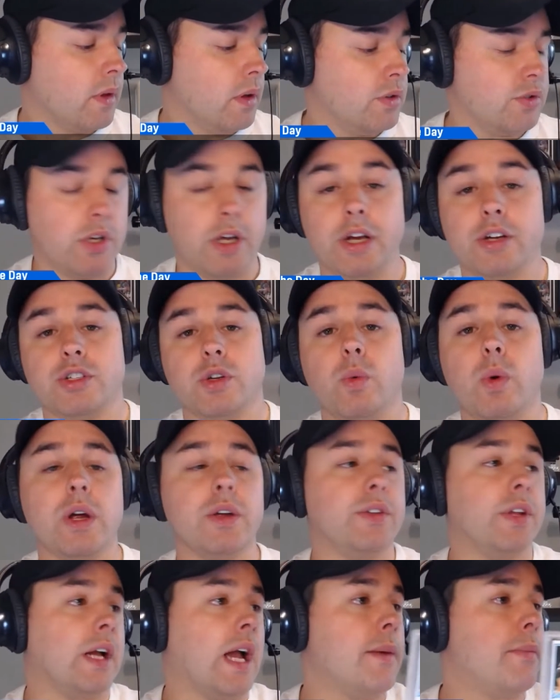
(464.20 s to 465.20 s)
So here's a
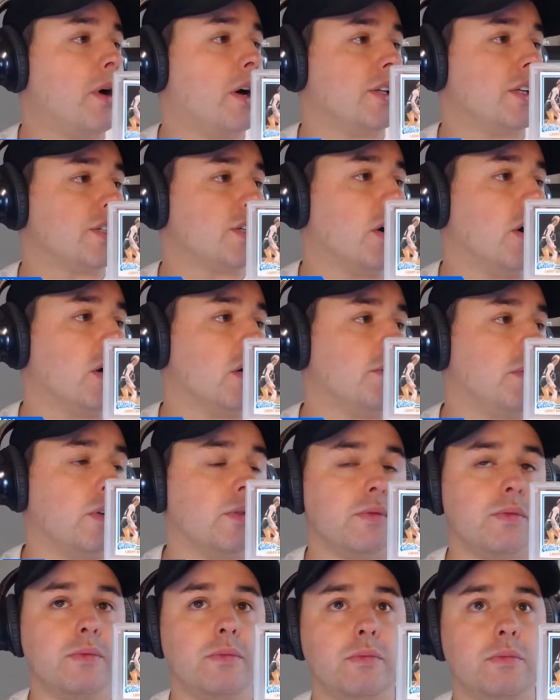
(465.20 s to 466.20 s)
weird thing. I bought this card
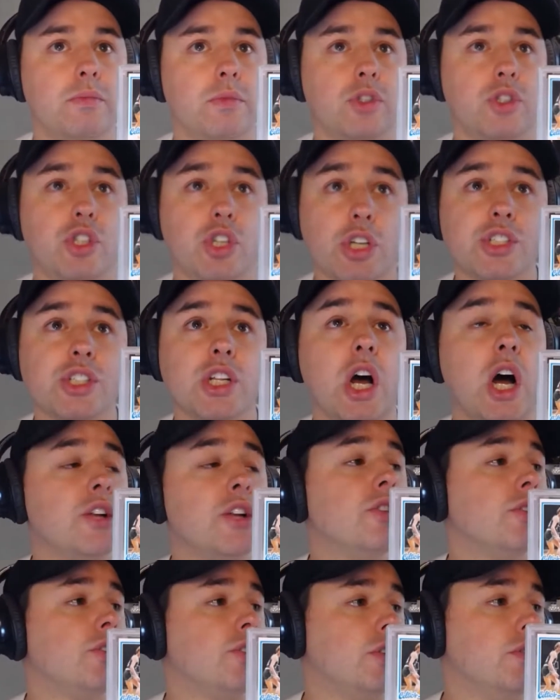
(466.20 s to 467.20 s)
about just
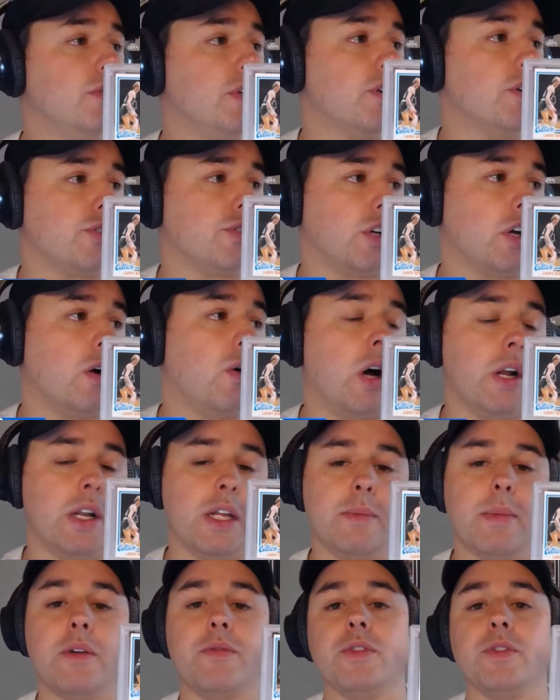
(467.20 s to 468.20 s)
under 2 years ago on
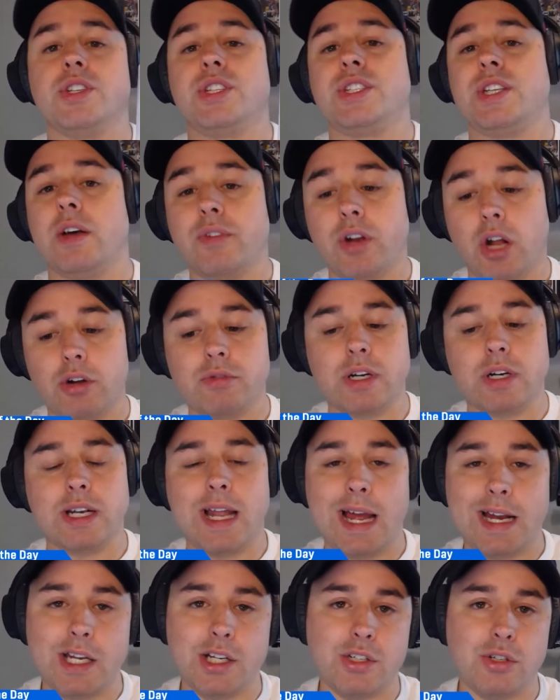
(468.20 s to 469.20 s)
eBay for
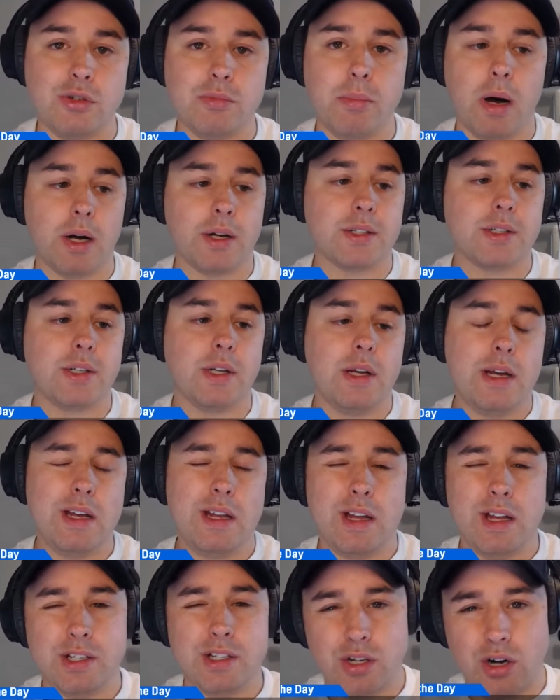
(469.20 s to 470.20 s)
$792.
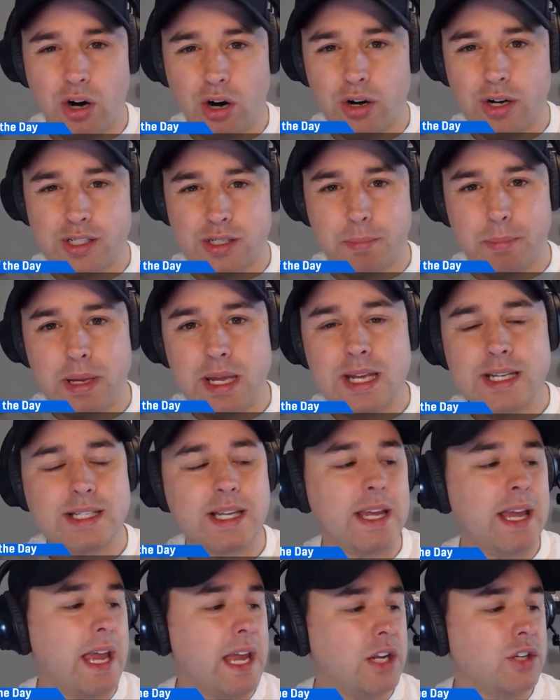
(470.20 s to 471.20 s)
This card as a
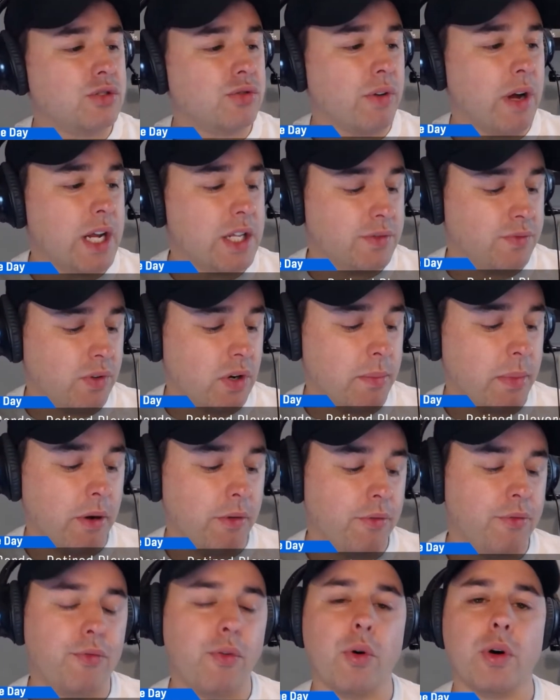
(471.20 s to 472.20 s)
PSA 8 trades for
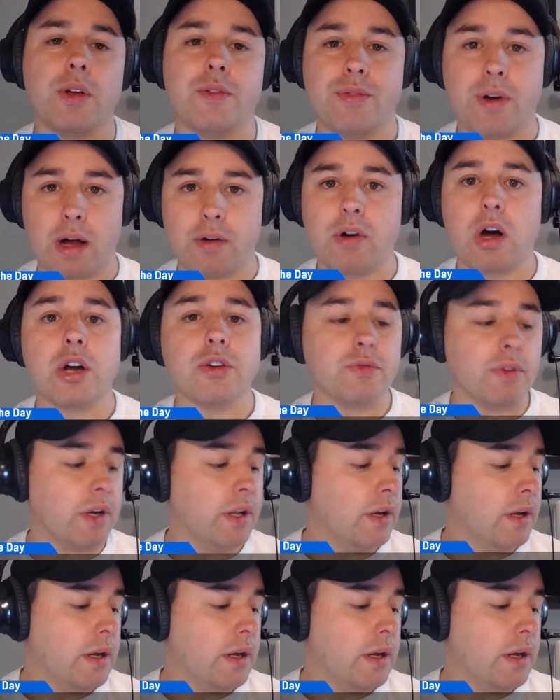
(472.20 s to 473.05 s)
about $4,500.